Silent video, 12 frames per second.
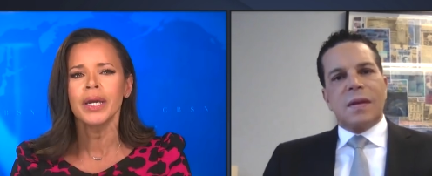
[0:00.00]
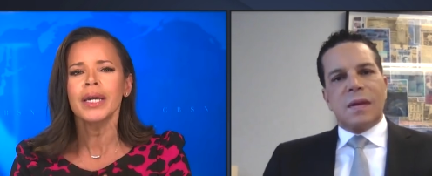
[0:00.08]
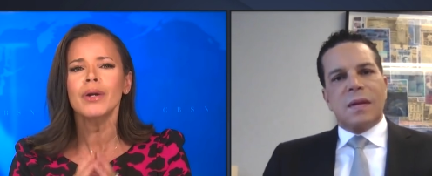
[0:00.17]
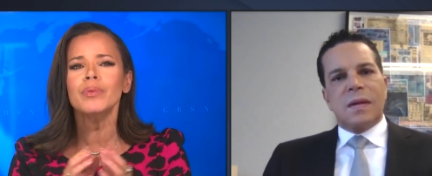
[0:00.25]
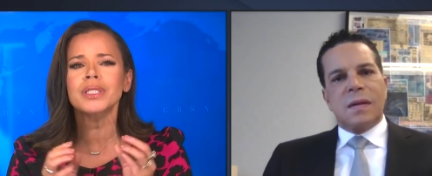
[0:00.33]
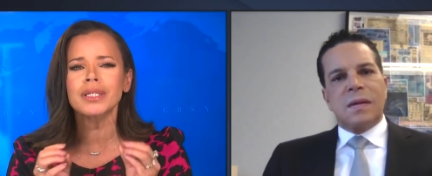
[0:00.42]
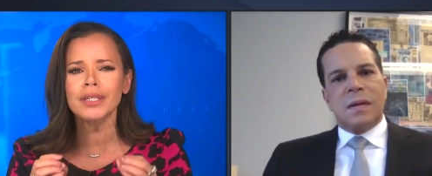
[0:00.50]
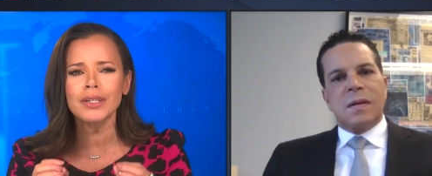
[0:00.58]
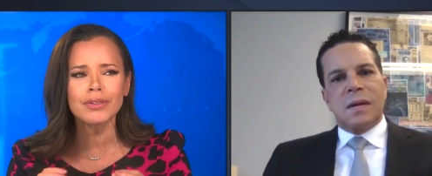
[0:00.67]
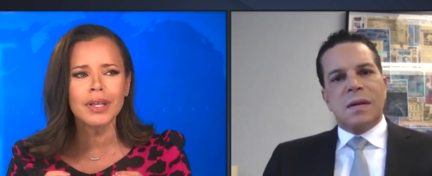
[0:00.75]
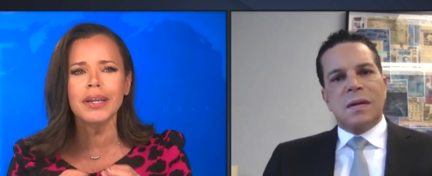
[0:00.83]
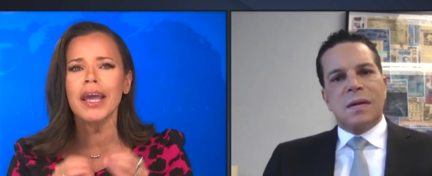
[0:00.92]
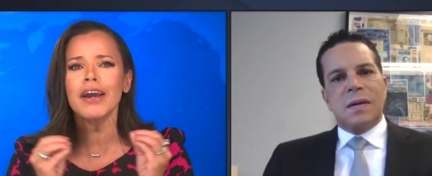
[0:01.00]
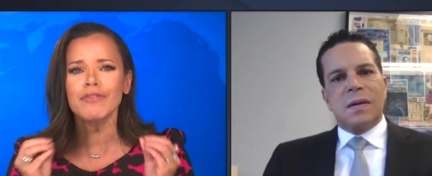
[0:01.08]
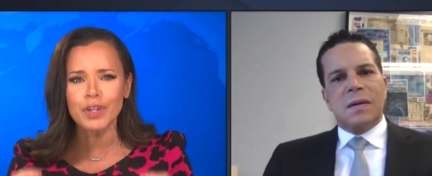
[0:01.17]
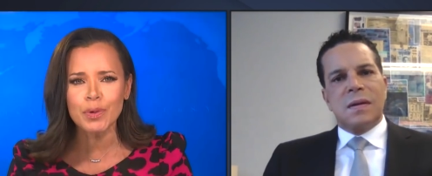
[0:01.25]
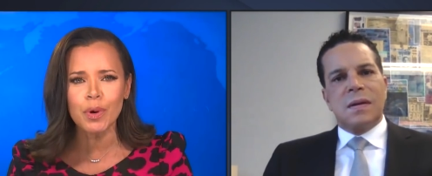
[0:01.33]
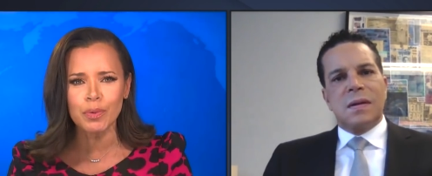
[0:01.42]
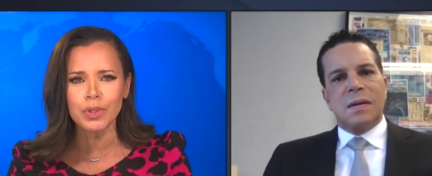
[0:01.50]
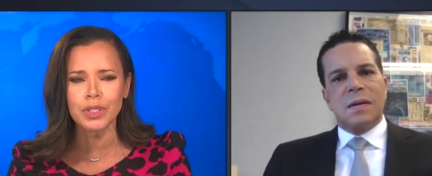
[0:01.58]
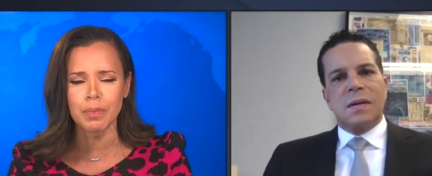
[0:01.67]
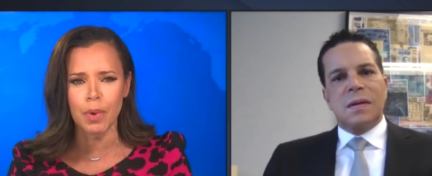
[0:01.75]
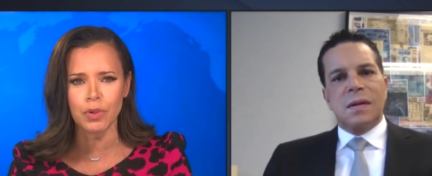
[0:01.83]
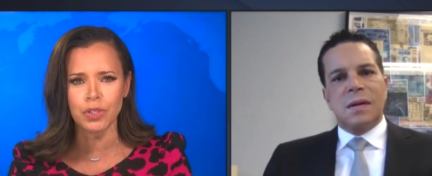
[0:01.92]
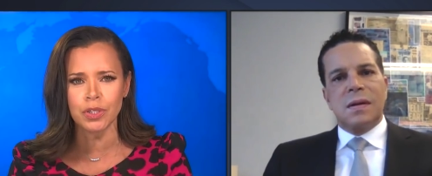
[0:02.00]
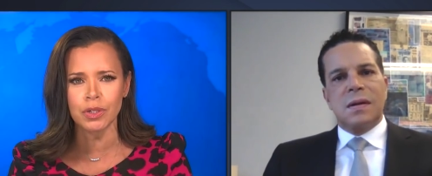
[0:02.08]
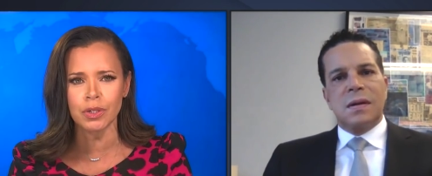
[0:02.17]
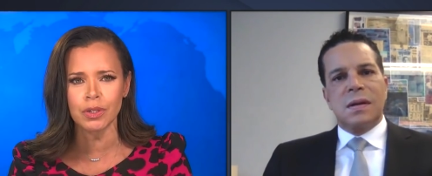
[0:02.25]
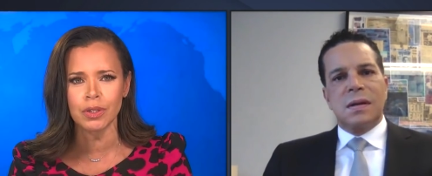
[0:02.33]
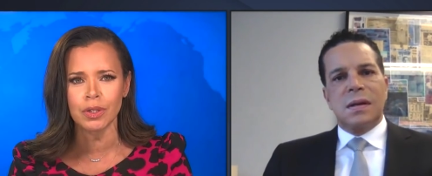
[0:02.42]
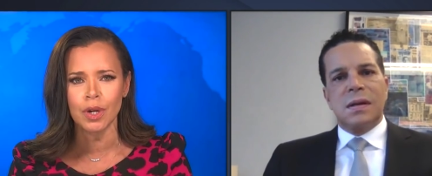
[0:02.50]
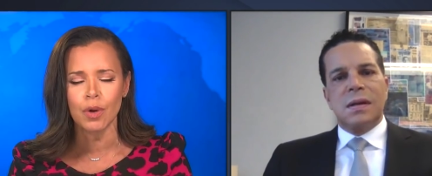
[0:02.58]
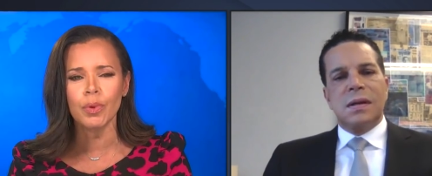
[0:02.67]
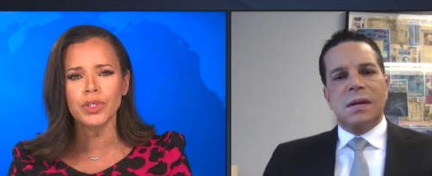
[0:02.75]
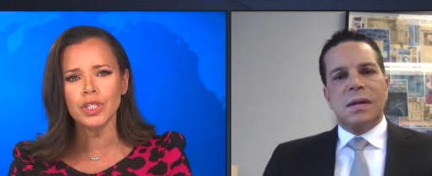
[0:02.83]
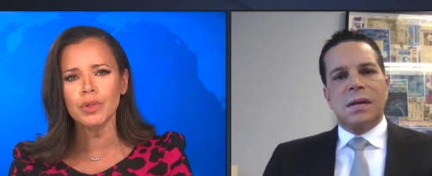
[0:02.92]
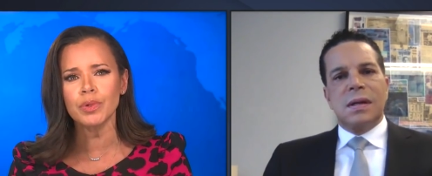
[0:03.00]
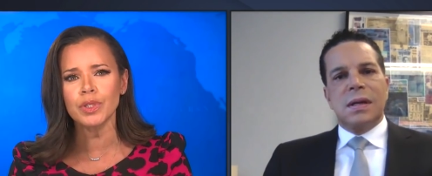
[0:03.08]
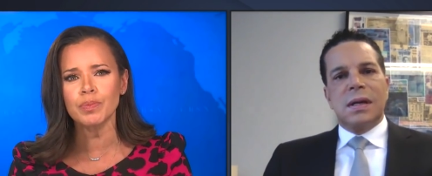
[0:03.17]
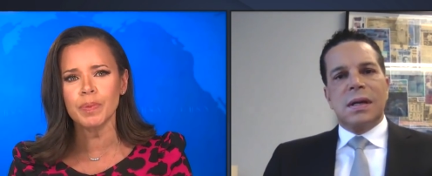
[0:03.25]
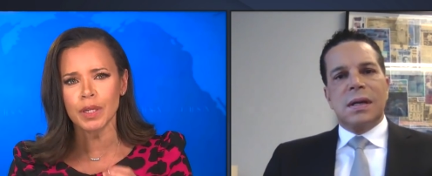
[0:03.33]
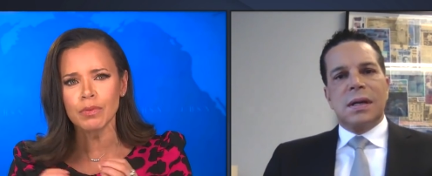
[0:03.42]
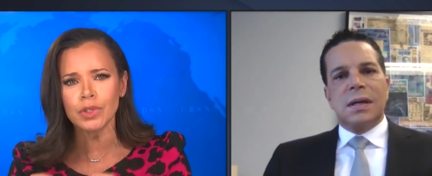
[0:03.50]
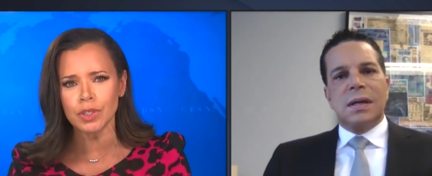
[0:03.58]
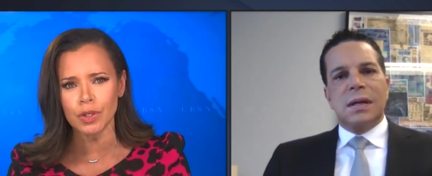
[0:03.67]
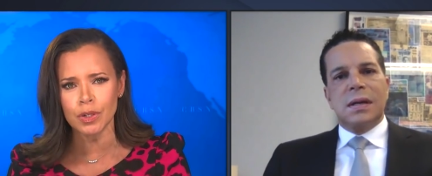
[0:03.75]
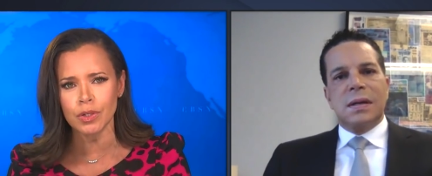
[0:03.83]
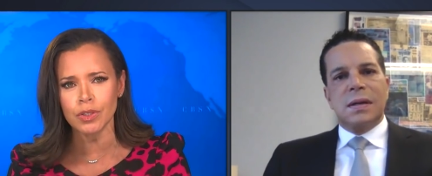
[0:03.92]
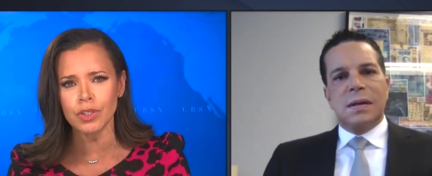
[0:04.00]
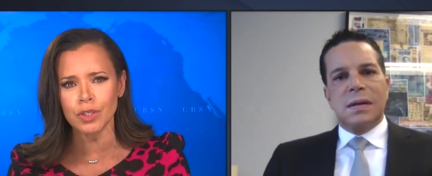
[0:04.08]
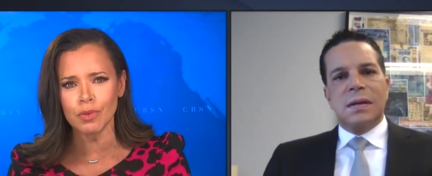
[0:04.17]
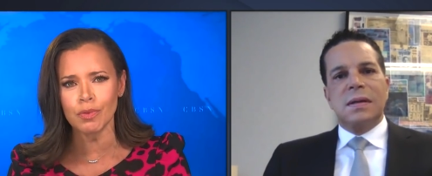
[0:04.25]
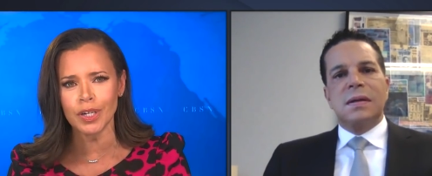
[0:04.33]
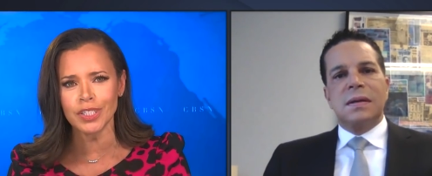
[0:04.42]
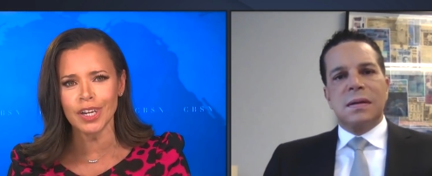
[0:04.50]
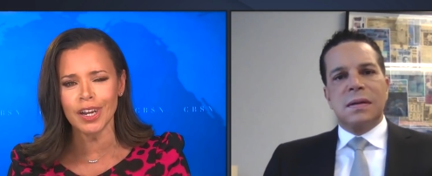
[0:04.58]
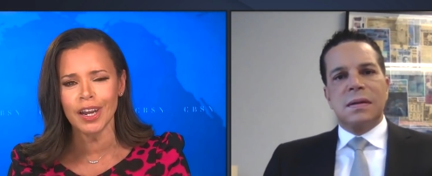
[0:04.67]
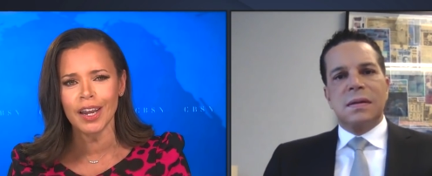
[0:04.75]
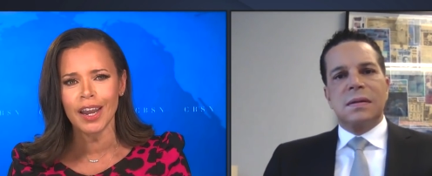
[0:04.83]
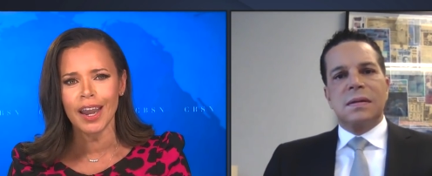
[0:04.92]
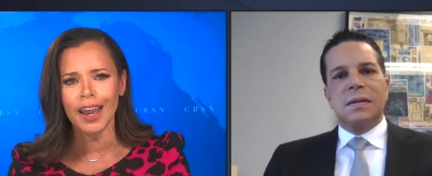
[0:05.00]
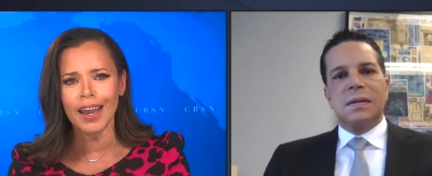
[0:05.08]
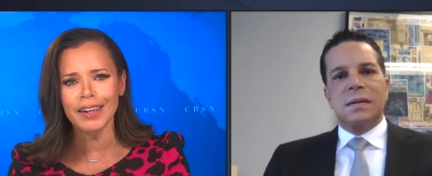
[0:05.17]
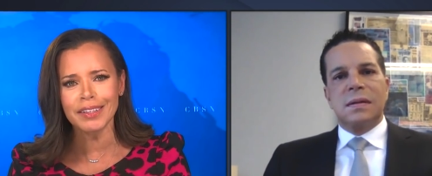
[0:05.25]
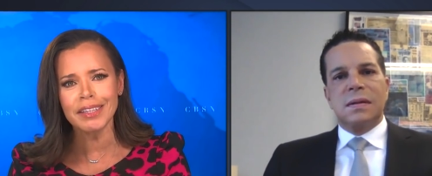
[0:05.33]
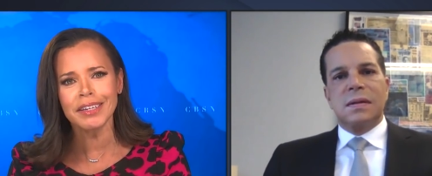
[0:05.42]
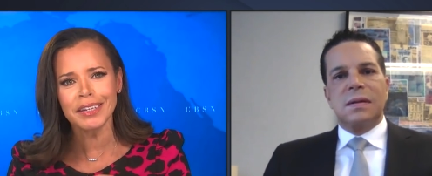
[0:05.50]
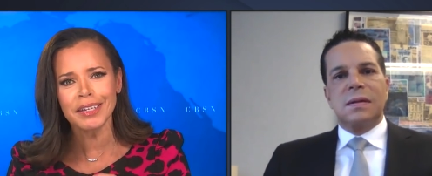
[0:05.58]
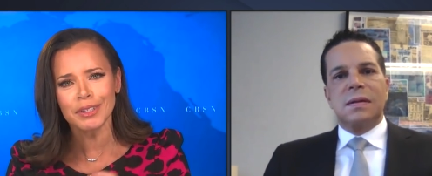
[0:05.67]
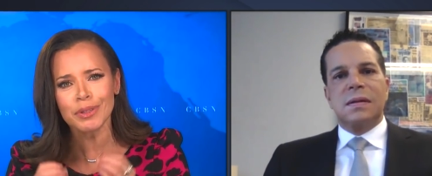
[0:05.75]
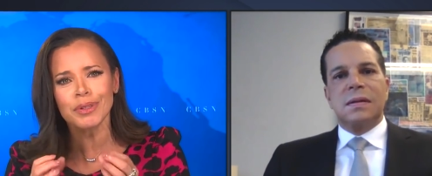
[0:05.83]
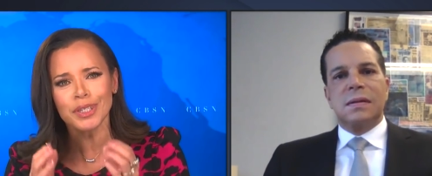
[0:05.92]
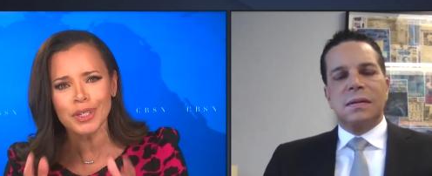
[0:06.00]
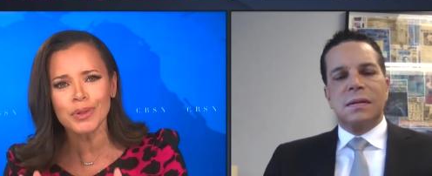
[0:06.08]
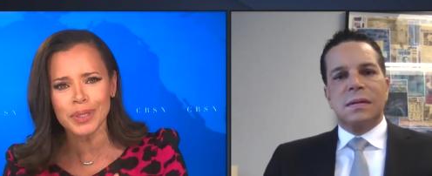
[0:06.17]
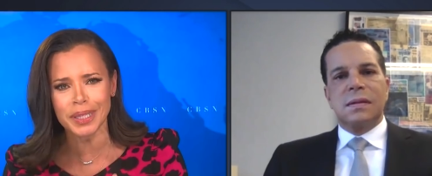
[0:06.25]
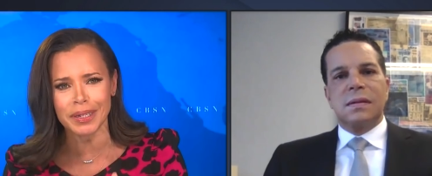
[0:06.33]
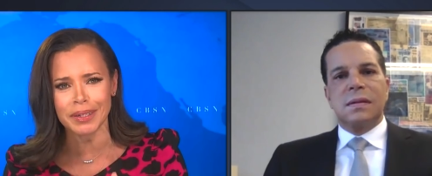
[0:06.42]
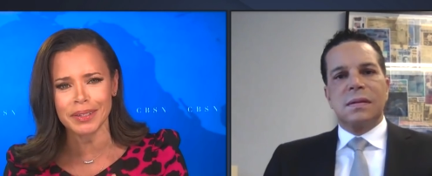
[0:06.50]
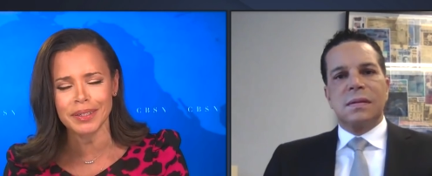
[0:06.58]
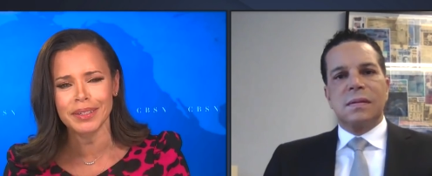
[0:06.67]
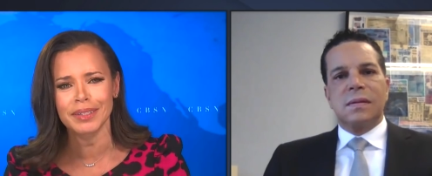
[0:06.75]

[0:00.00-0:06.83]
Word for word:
Speaker 1: It was clear that everyone was emotional when she was being returned to Russia, and I think including you a little.